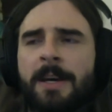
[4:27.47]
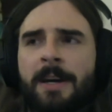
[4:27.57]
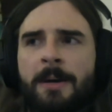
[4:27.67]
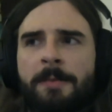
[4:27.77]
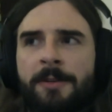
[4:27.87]

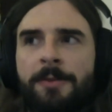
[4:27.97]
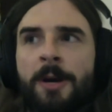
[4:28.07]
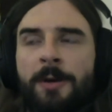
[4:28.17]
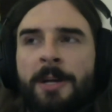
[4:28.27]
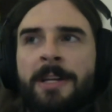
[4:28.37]
If you
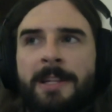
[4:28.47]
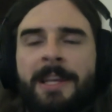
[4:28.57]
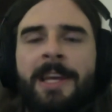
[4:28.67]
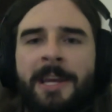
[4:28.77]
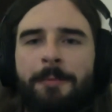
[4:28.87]
go in
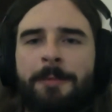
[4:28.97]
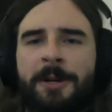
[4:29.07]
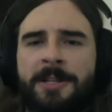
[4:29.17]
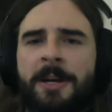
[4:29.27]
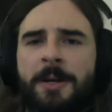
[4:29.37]
thinking your
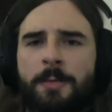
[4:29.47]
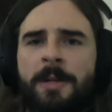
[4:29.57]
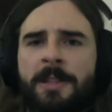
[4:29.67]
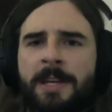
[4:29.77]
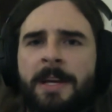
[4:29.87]
players are going to do
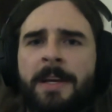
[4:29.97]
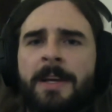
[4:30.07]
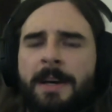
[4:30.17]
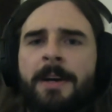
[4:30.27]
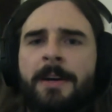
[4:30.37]
one thing,
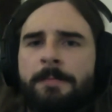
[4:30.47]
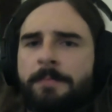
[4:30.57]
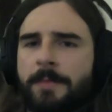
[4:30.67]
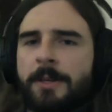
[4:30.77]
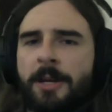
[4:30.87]

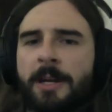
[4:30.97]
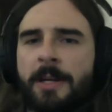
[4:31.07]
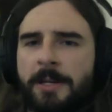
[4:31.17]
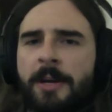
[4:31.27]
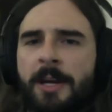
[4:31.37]
you're
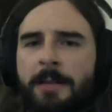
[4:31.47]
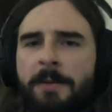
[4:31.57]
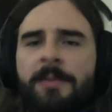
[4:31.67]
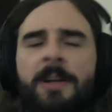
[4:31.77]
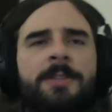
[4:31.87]
gonna be
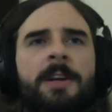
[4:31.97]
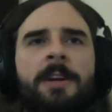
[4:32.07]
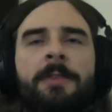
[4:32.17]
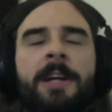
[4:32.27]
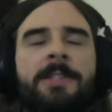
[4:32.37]

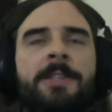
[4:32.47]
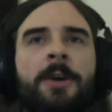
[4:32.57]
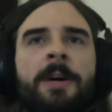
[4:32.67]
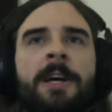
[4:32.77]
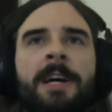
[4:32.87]
frustrated, right? So,